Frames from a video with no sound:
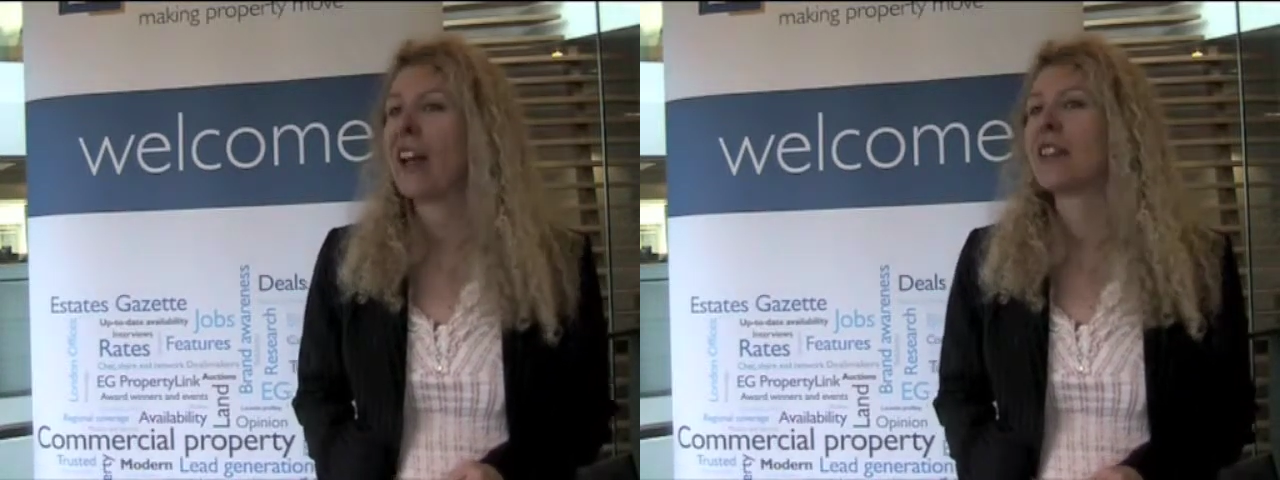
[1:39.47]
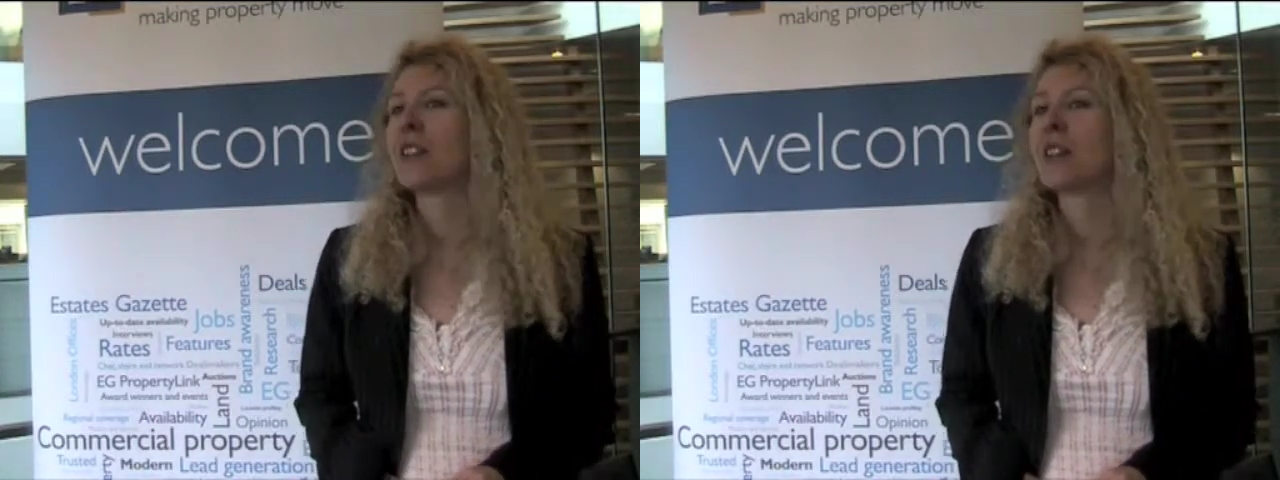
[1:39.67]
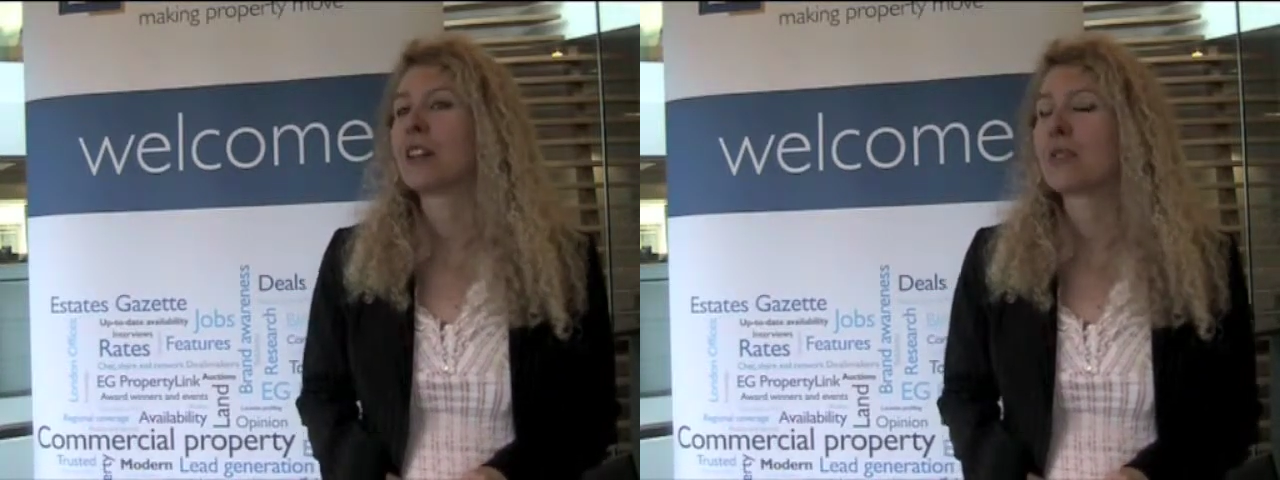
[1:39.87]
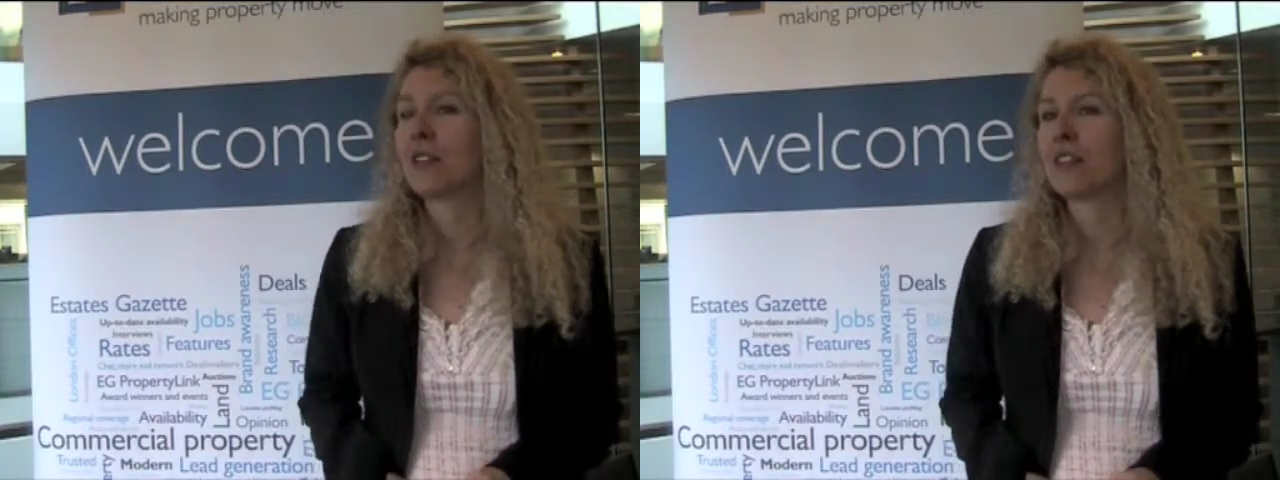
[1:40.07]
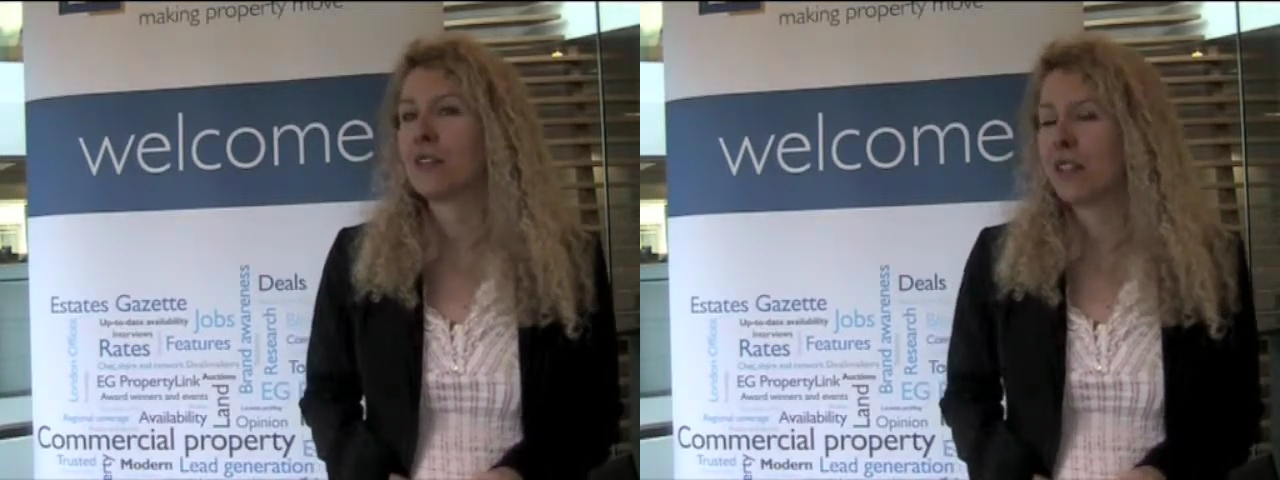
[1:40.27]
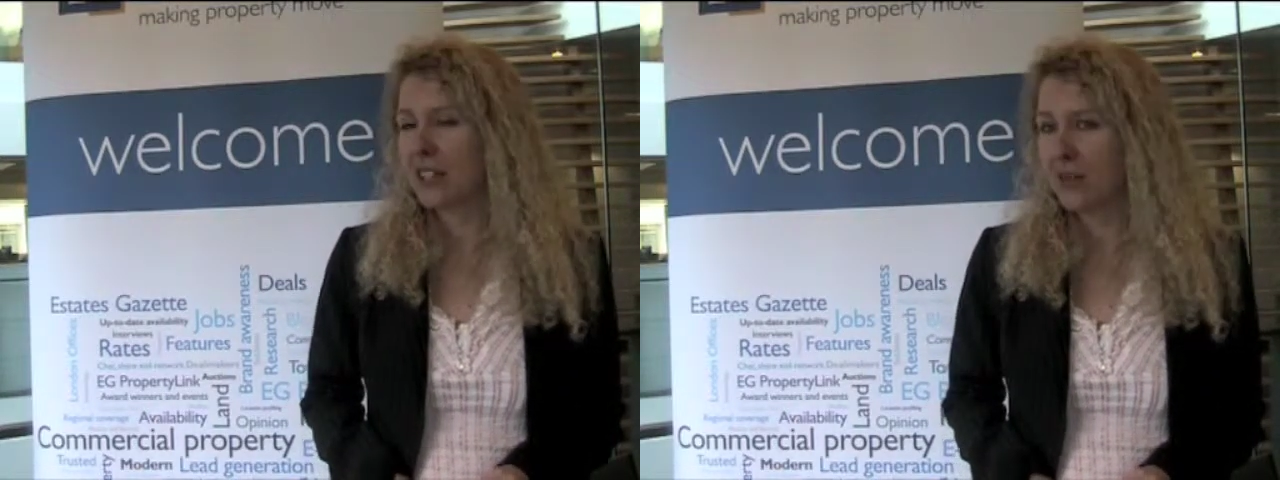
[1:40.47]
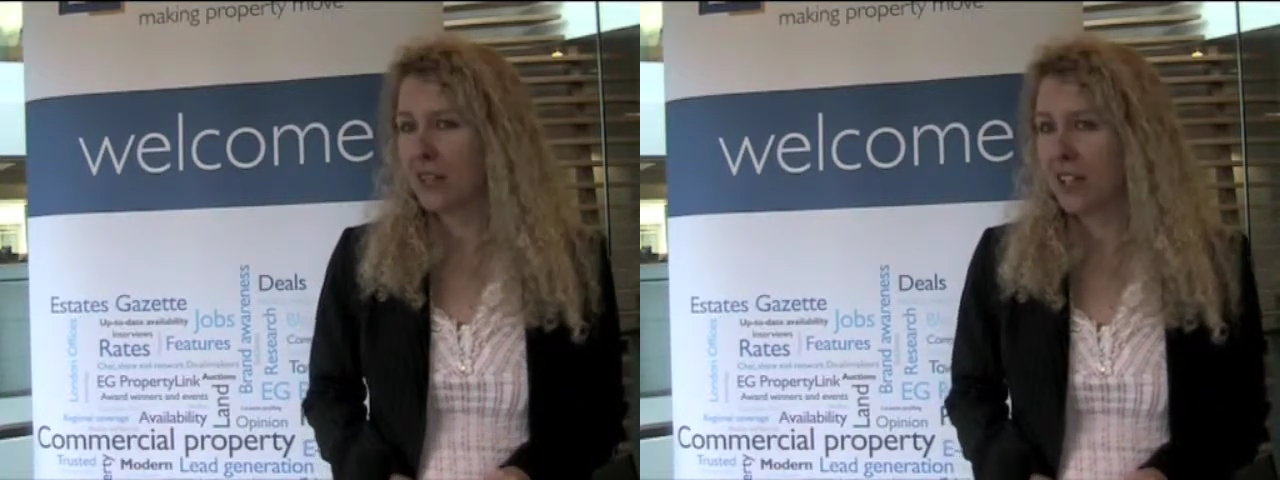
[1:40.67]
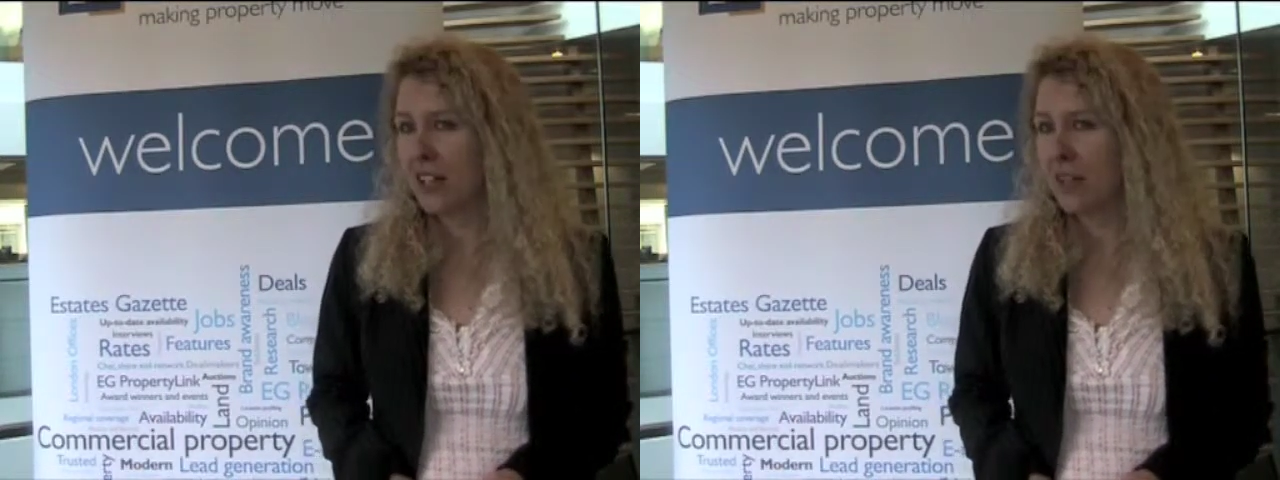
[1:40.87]
and you can read the rest of
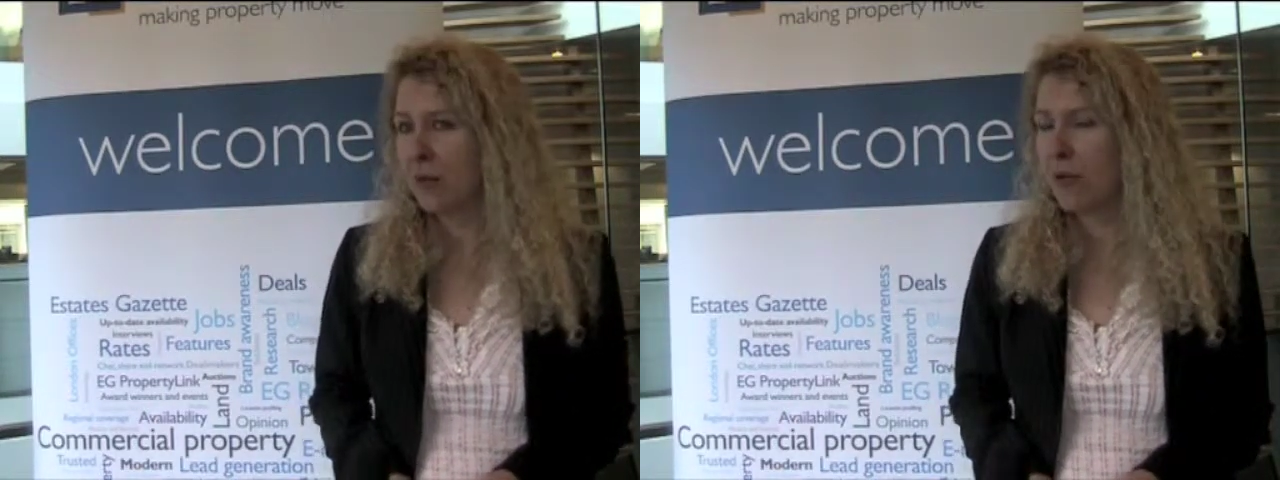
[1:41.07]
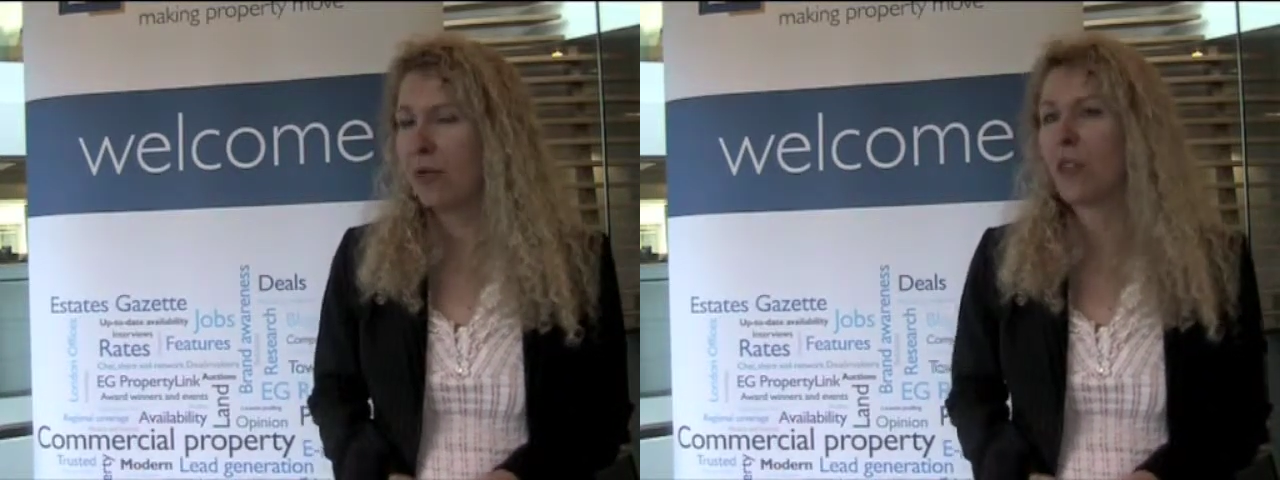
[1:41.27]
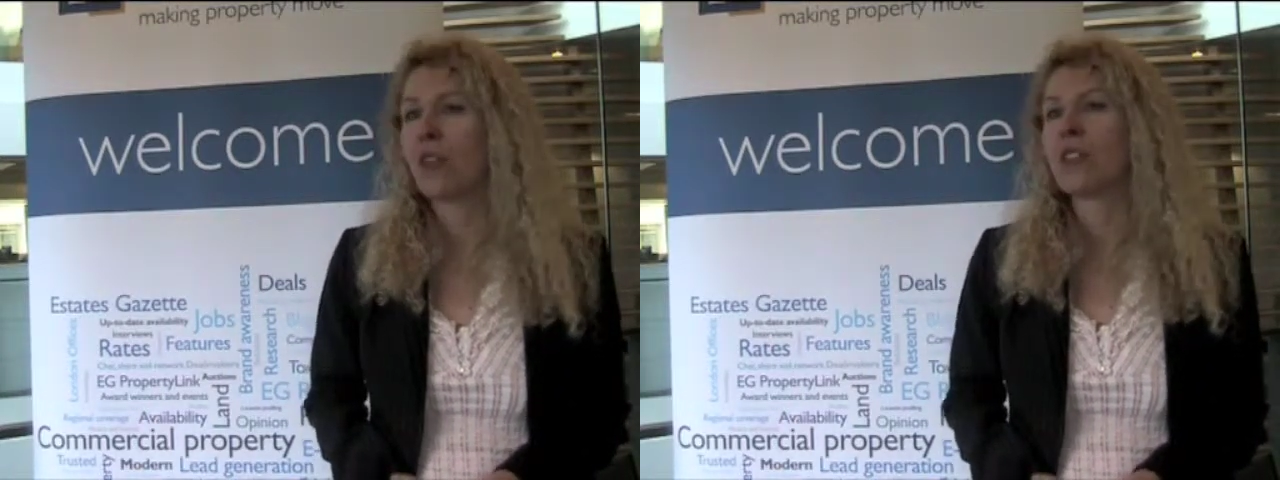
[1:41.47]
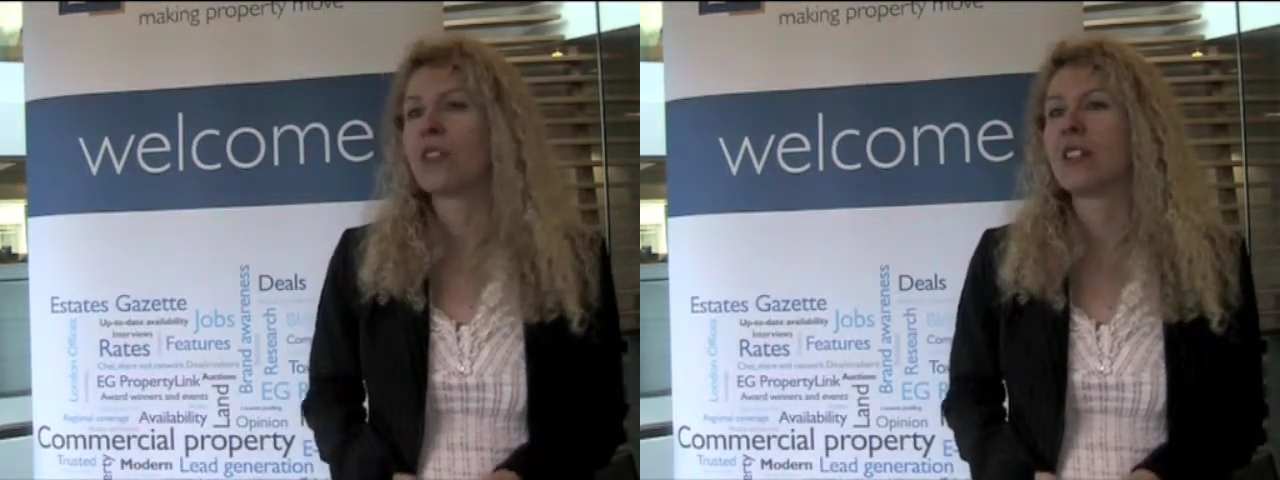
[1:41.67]
the table on